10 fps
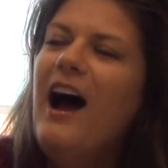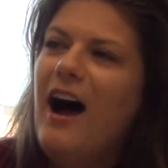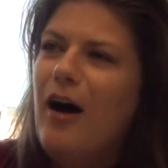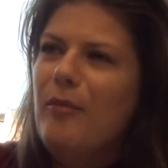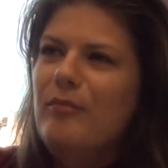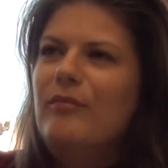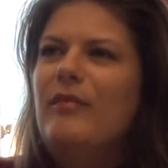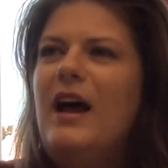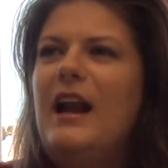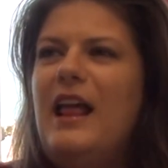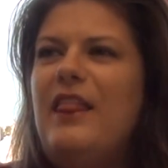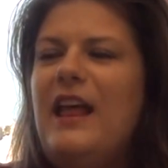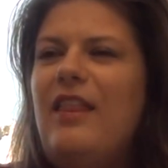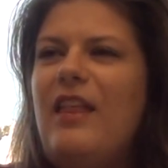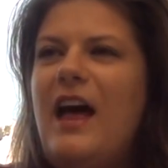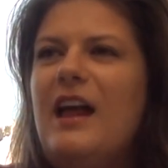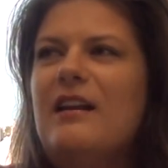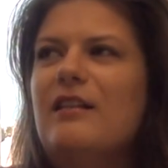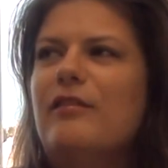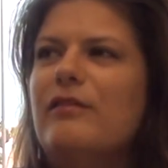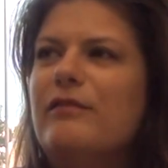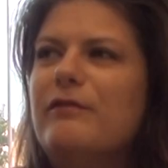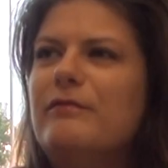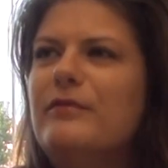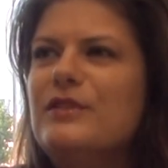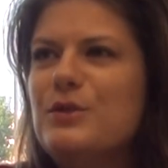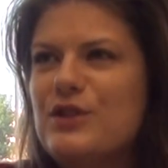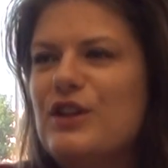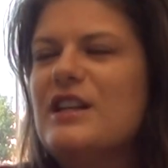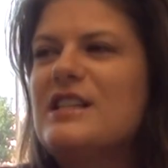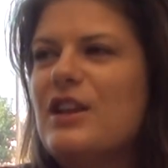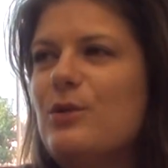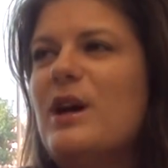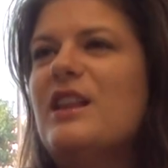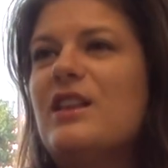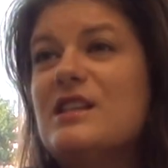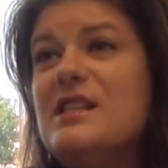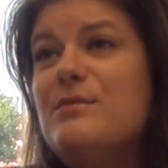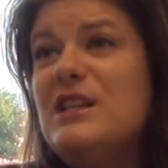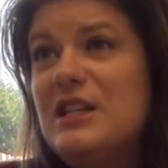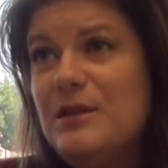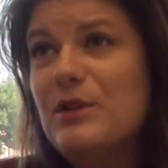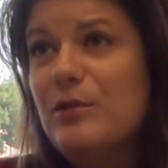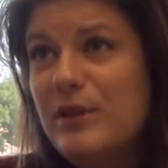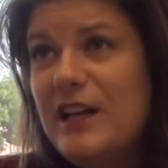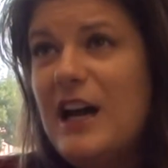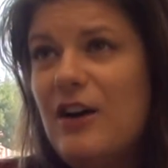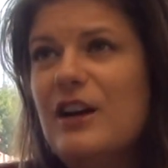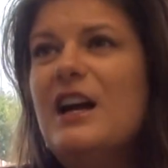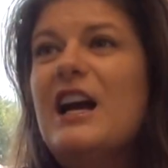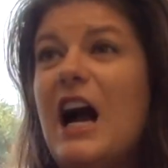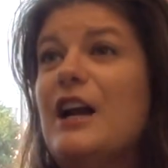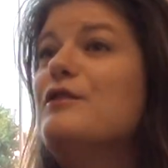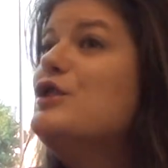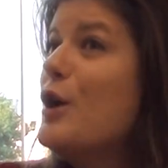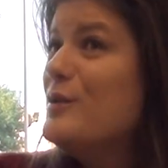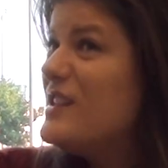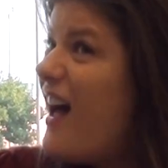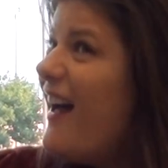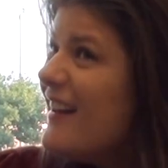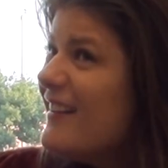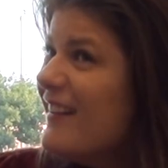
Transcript: And I think that to a certain extent the way that the CBD bill played out kind of shows that.